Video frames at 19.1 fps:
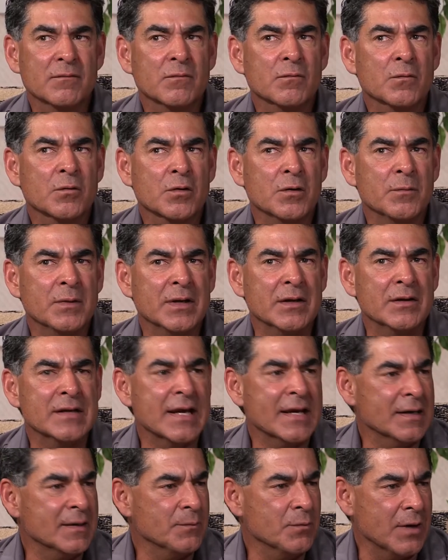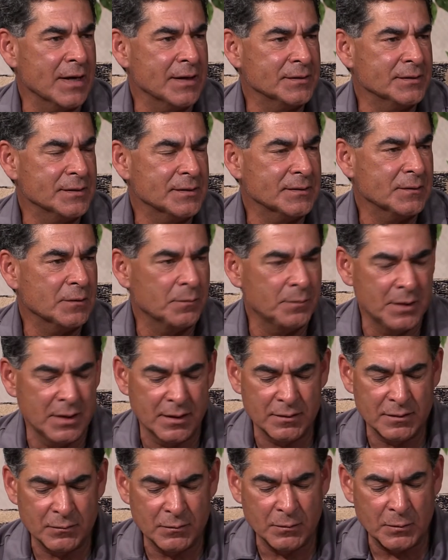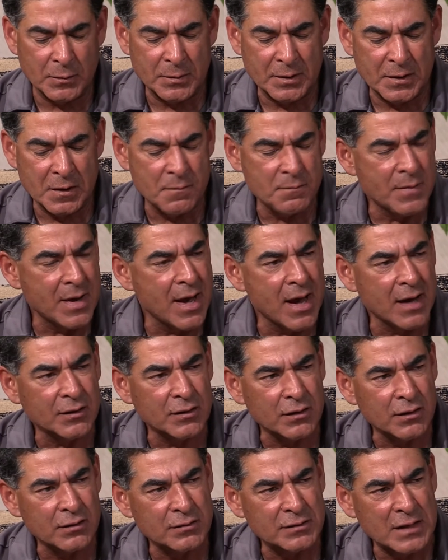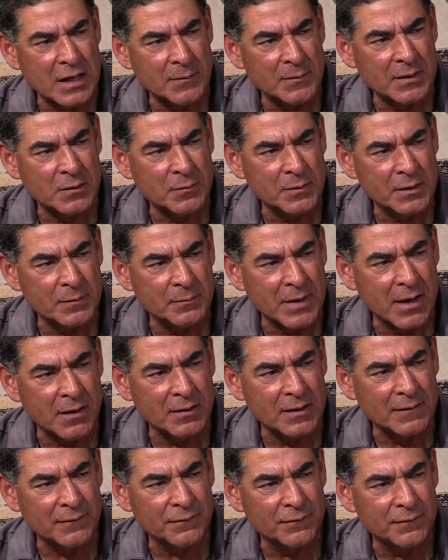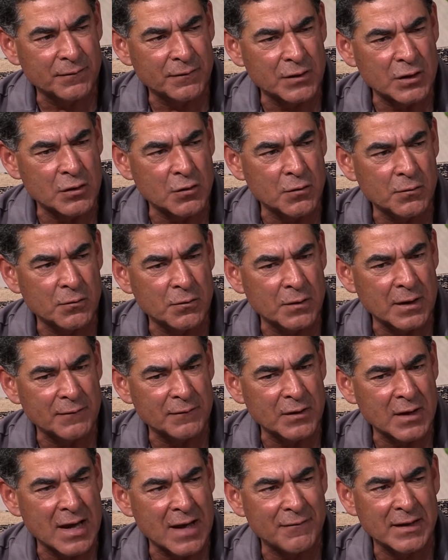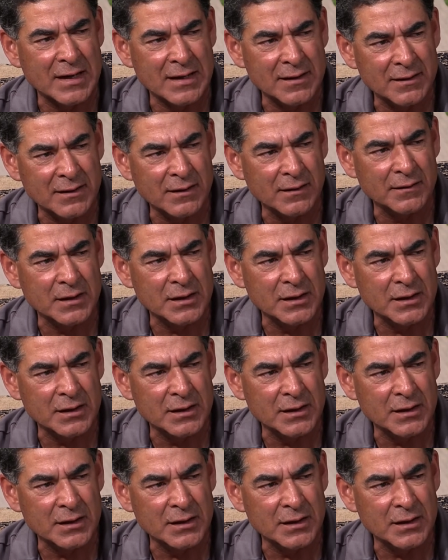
We're going to be taking a break in just a little bit. When we come back, tell me a little bit about if you know if you have anything on the